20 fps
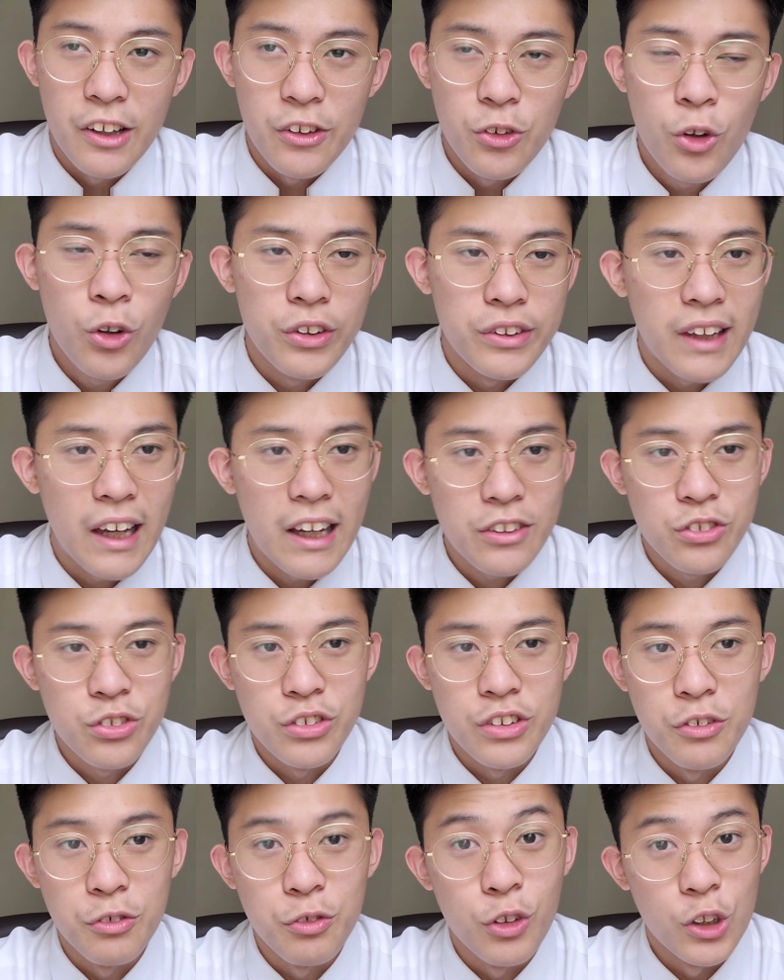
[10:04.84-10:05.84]
are not that
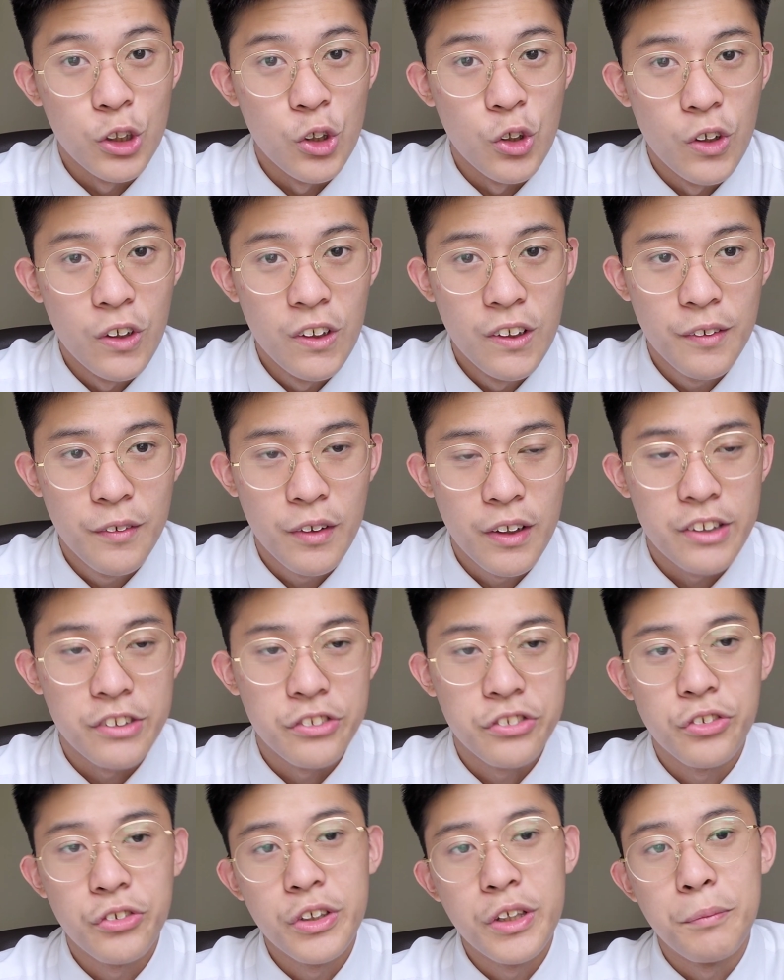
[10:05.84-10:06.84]
suited for law,
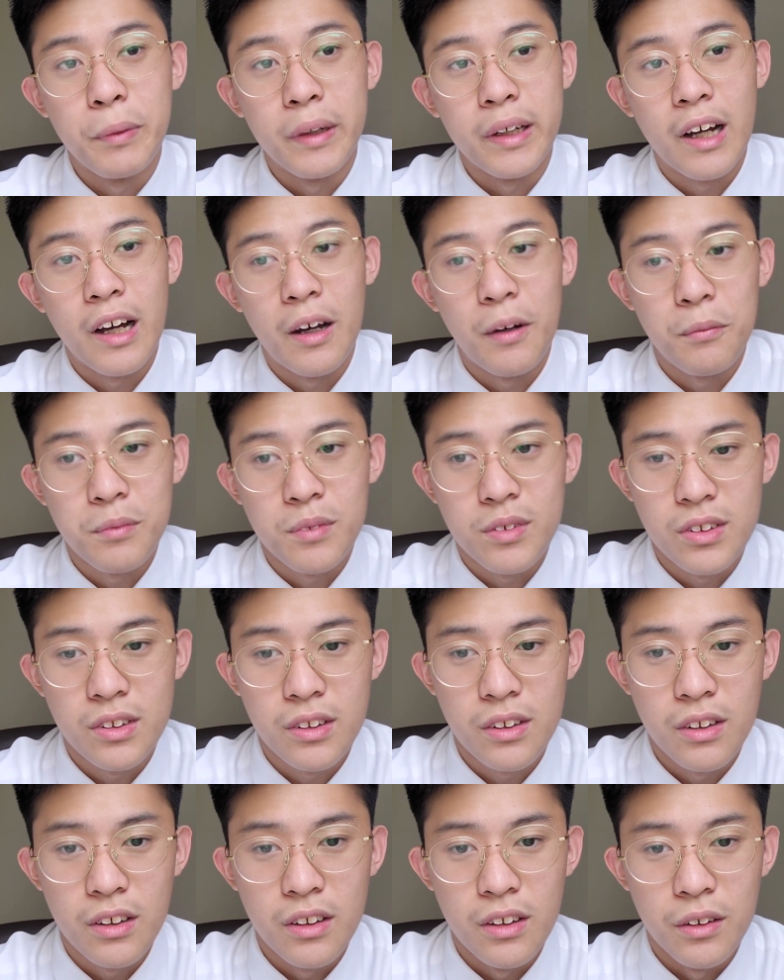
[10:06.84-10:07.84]
history becomes
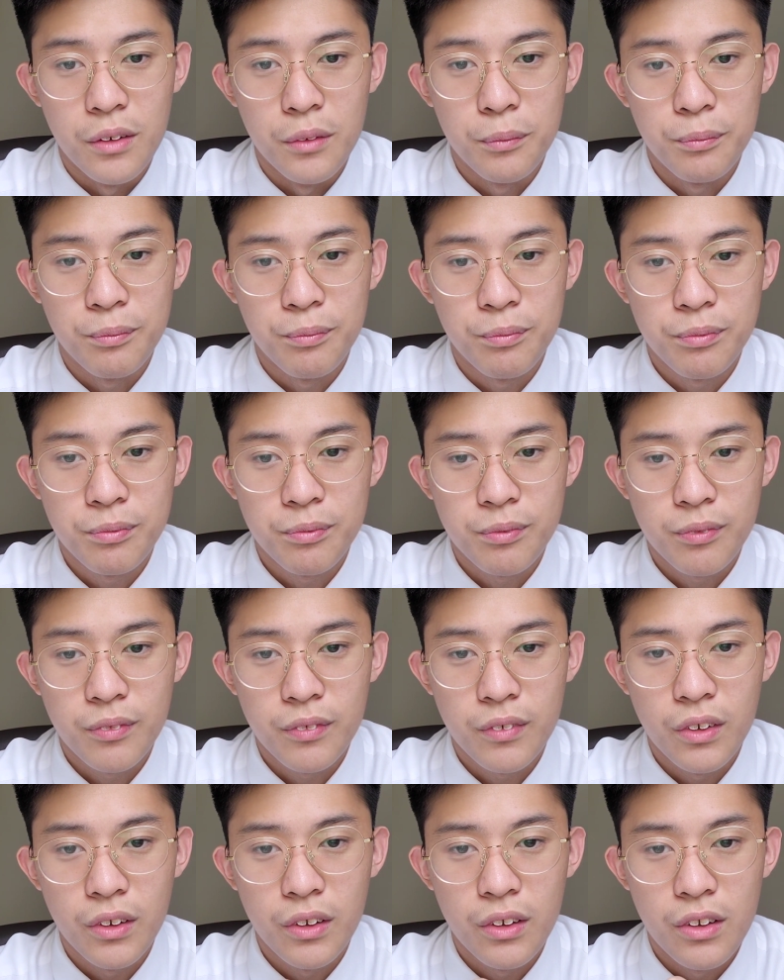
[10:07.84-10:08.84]
a
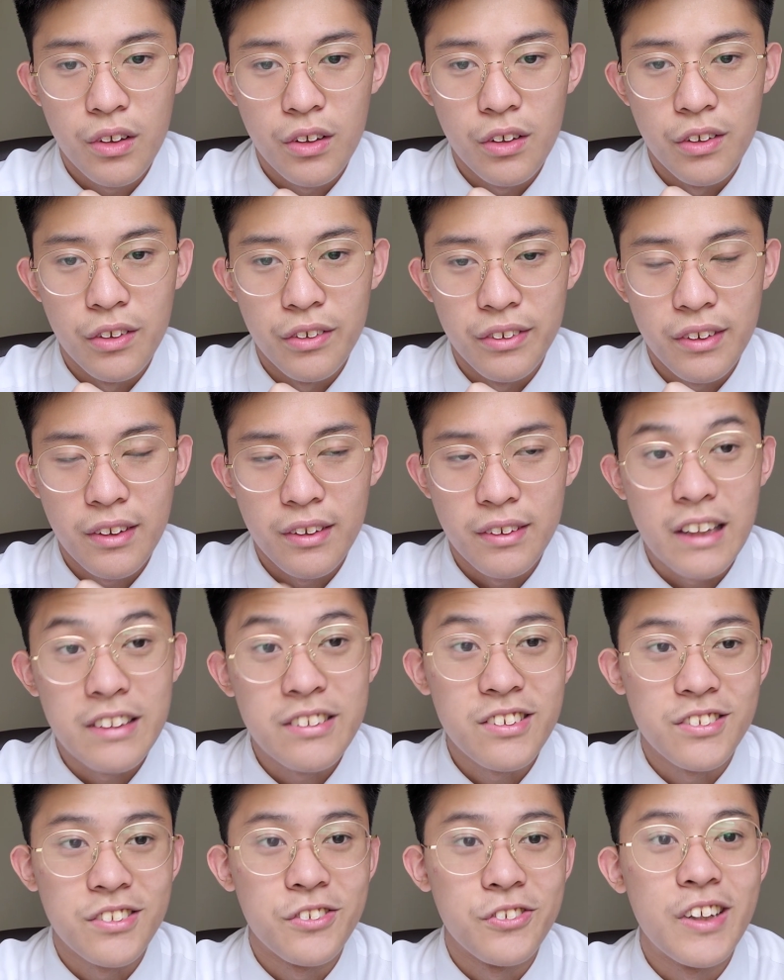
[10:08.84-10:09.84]

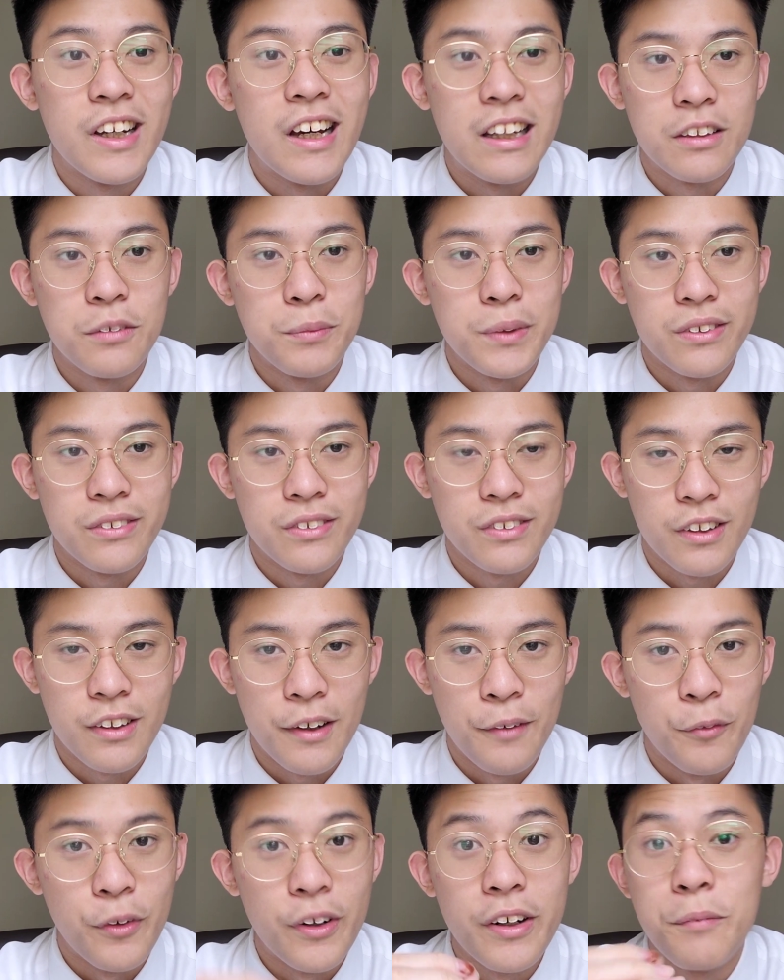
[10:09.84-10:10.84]
necessary element,
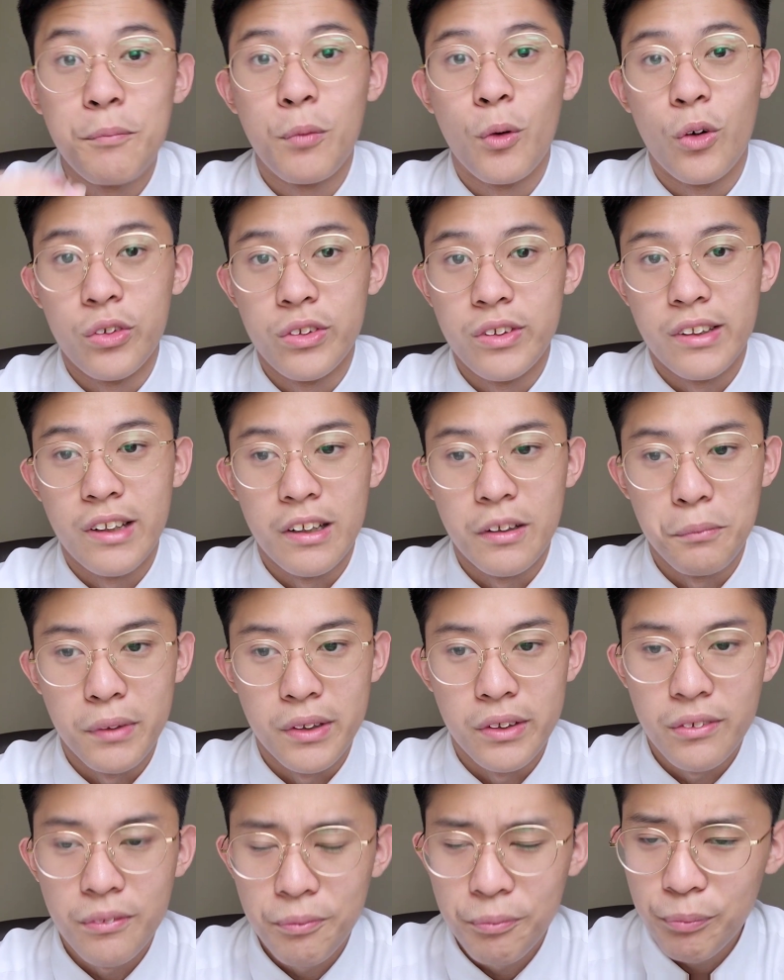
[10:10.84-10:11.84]
a very important
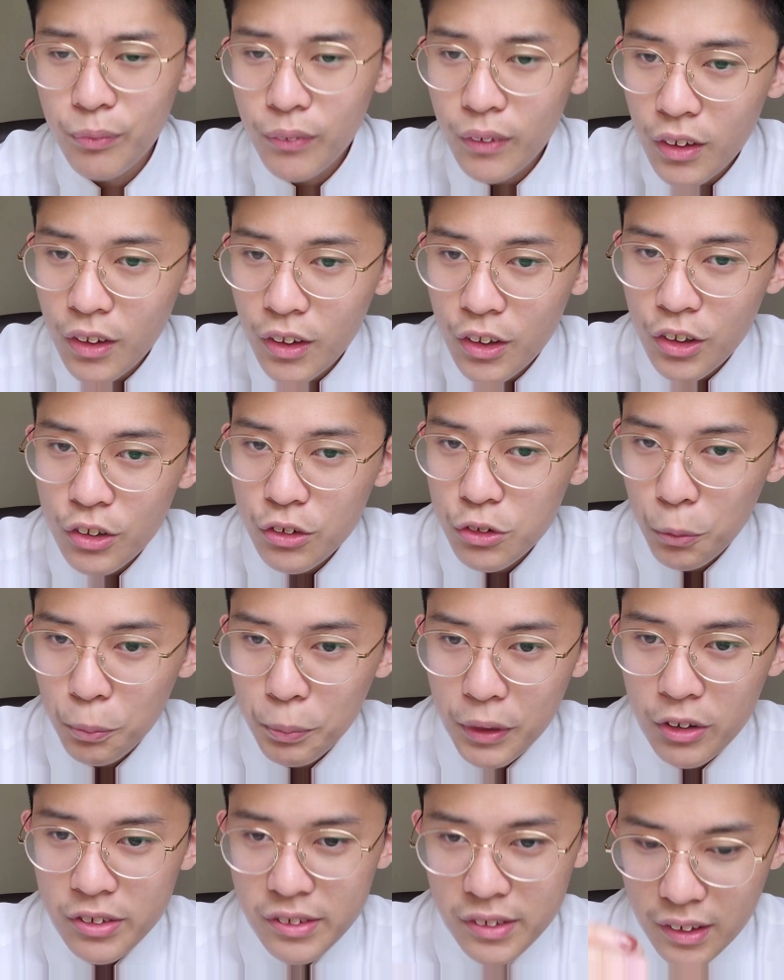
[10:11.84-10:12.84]
element.
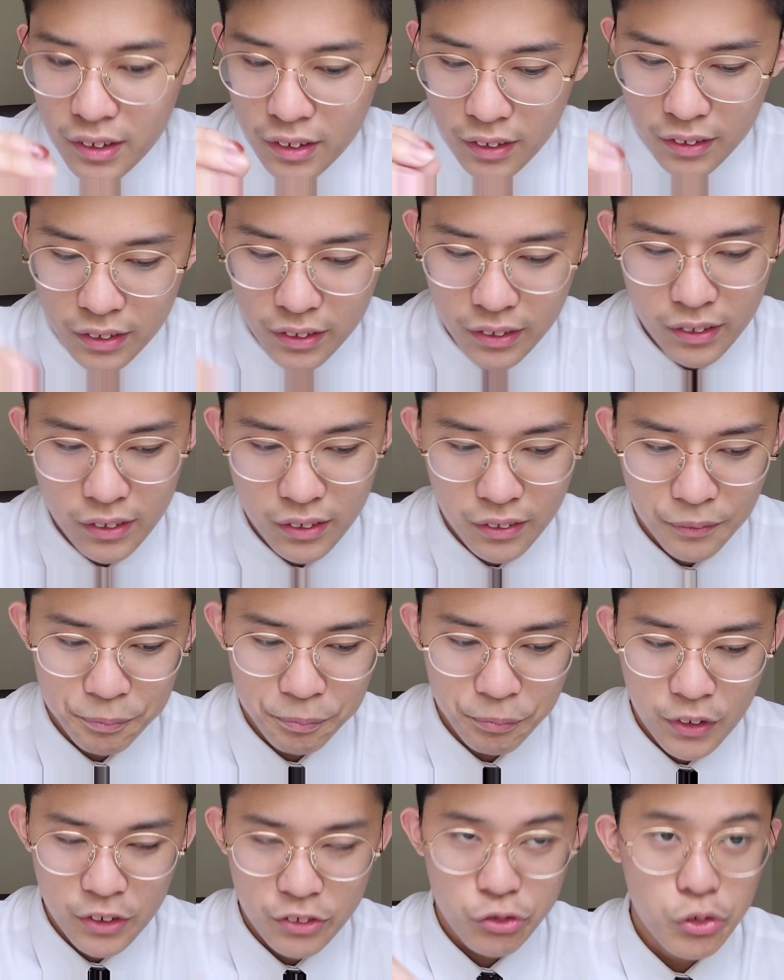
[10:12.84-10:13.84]
So because the
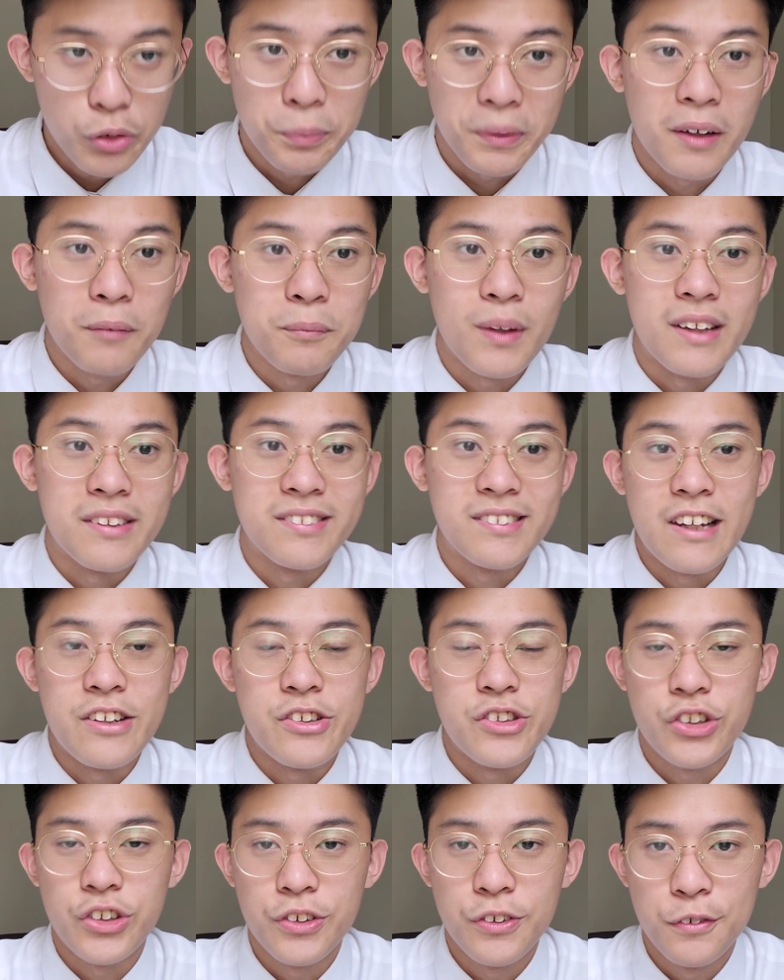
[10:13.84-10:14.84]
history becomes
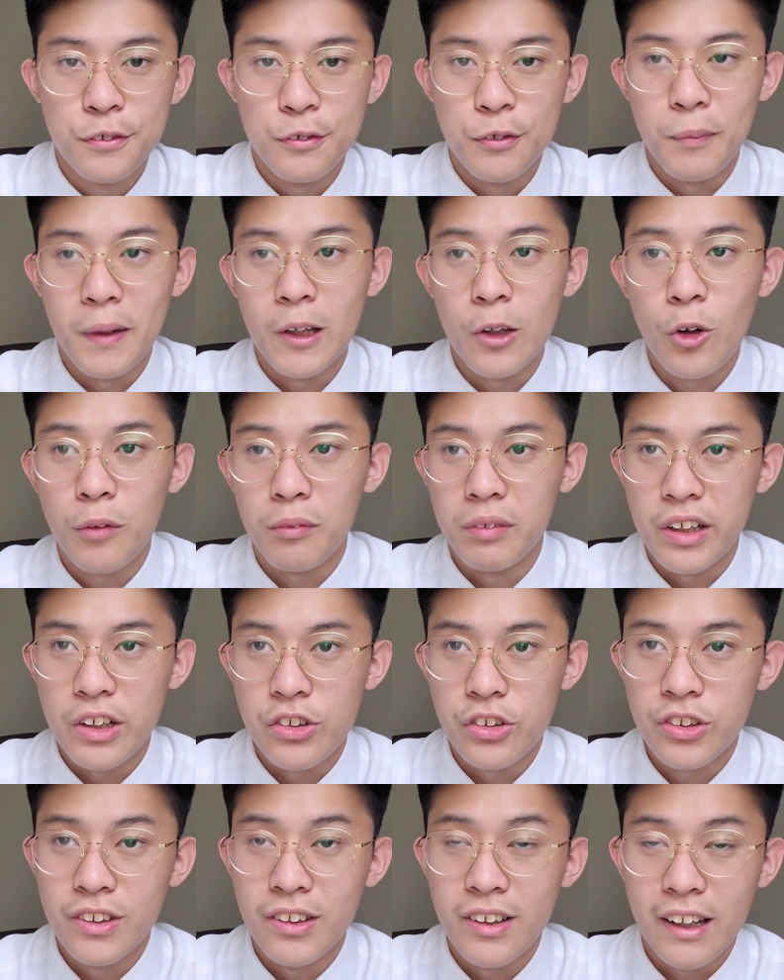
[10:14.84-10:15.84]
essential for my law
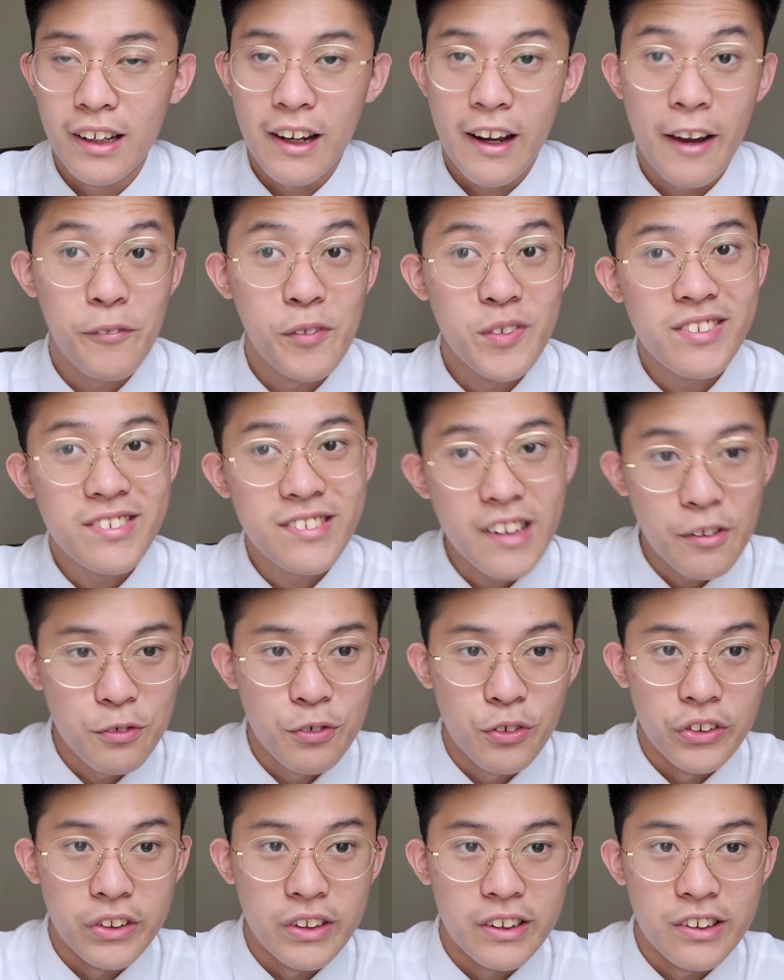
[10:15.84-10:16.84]
application, and I haven't set
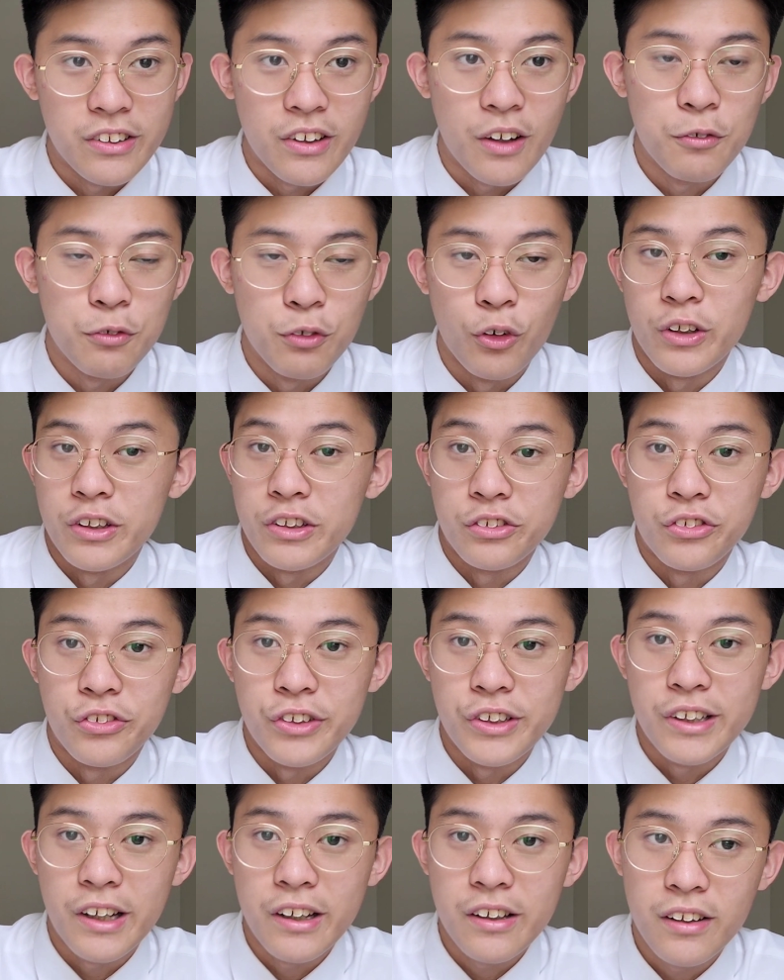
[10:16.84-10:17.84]
for
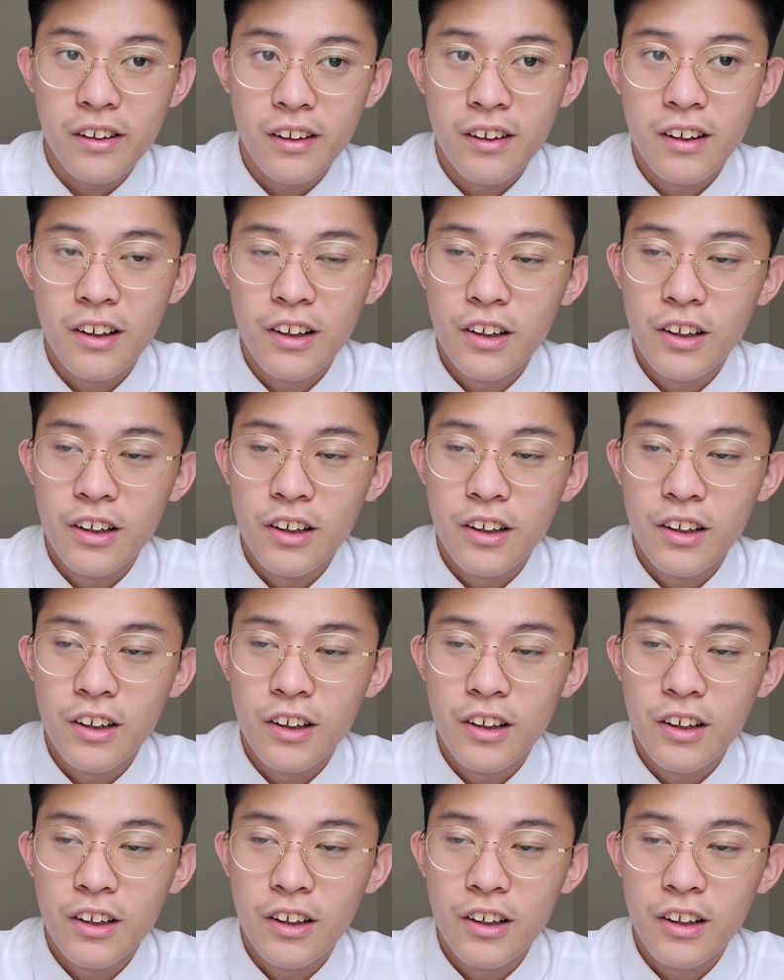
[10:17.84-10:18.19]
history yet,